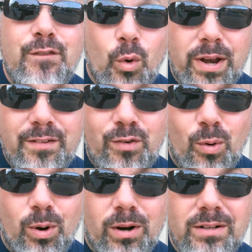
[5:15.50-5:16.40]

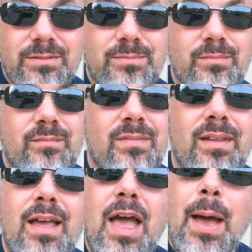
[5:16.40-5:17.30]
44
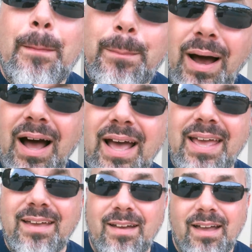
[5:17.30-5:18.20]

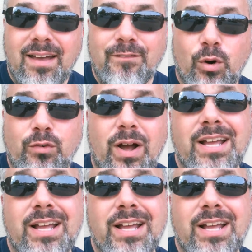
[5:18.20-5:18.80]
by 44.